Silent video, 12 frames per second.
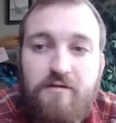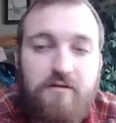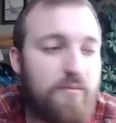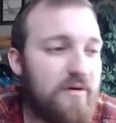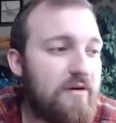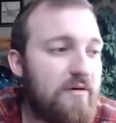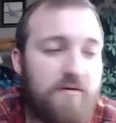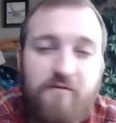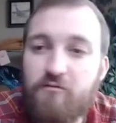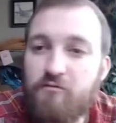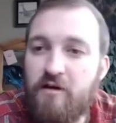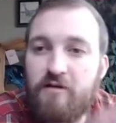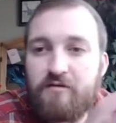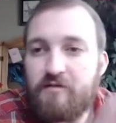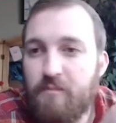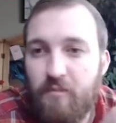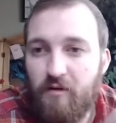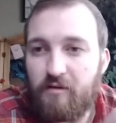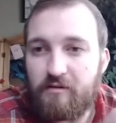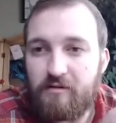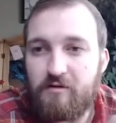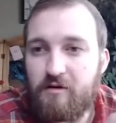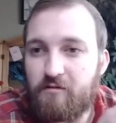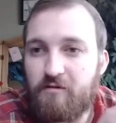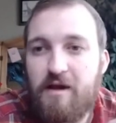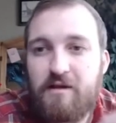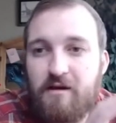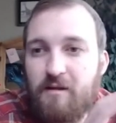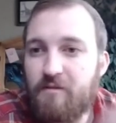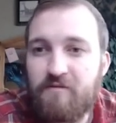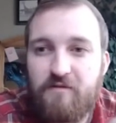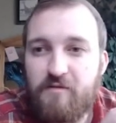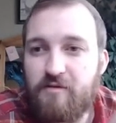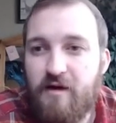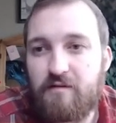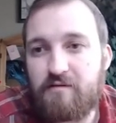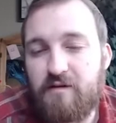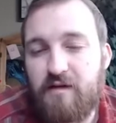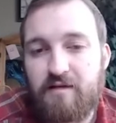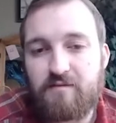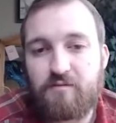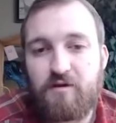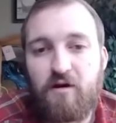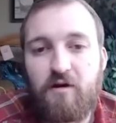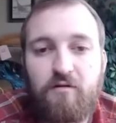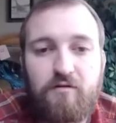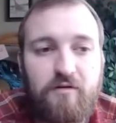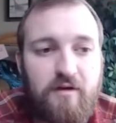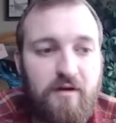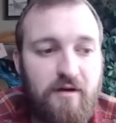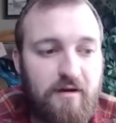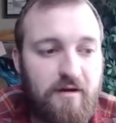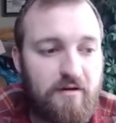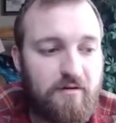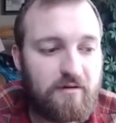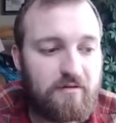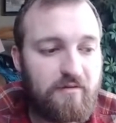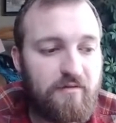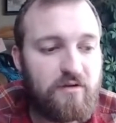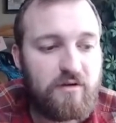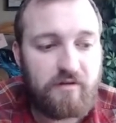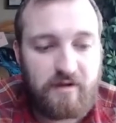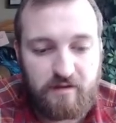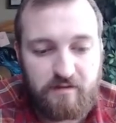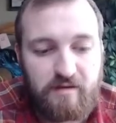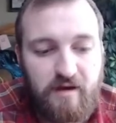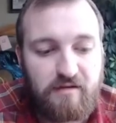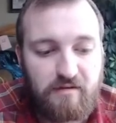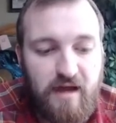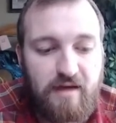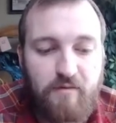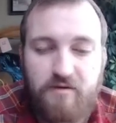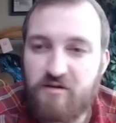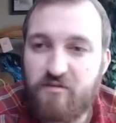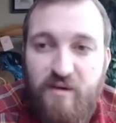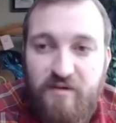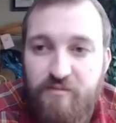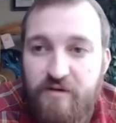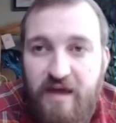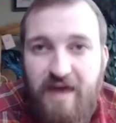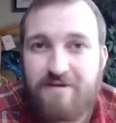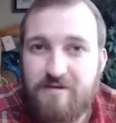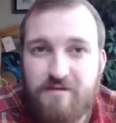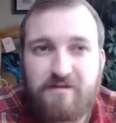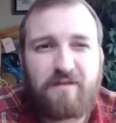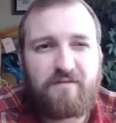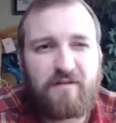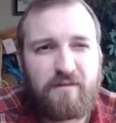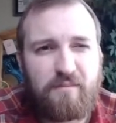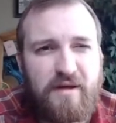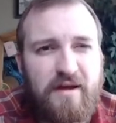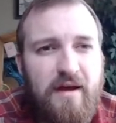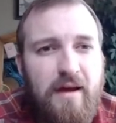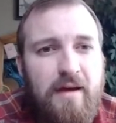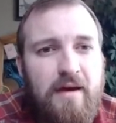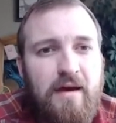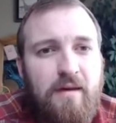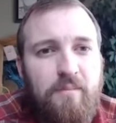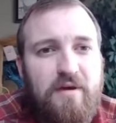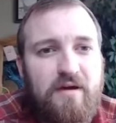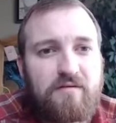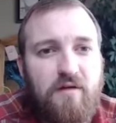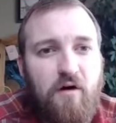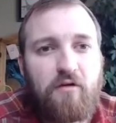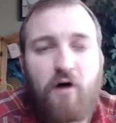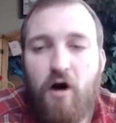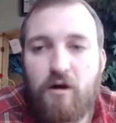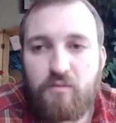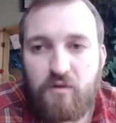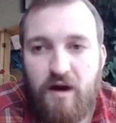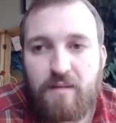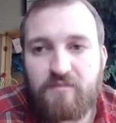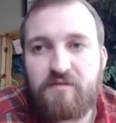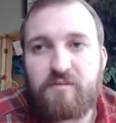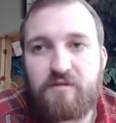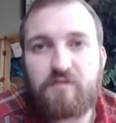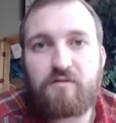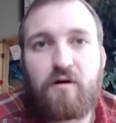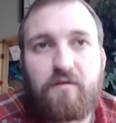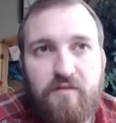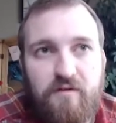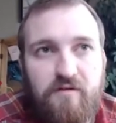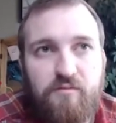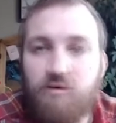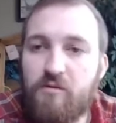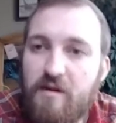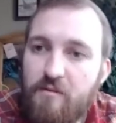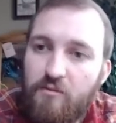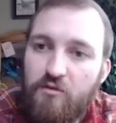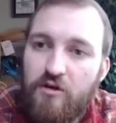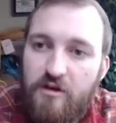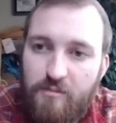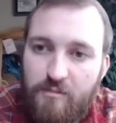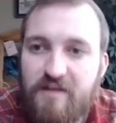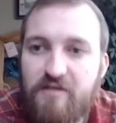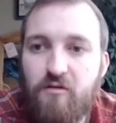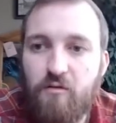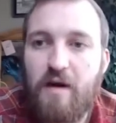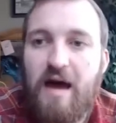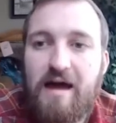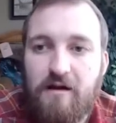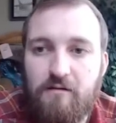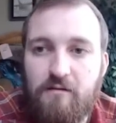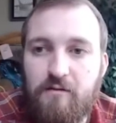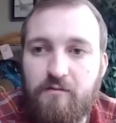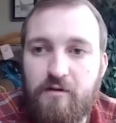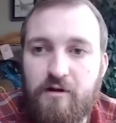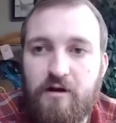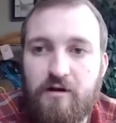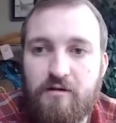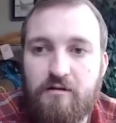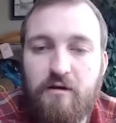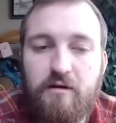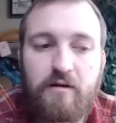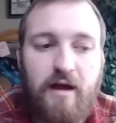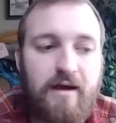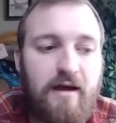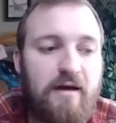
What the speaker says: Okay, so Bitcoin's real simple. You can write it up in a few thousand lines of code, in a sufficiently concise language. The specification's not very big because all the hard problems have been solved at this point. We have a pretty good mental model of what it ought to look like.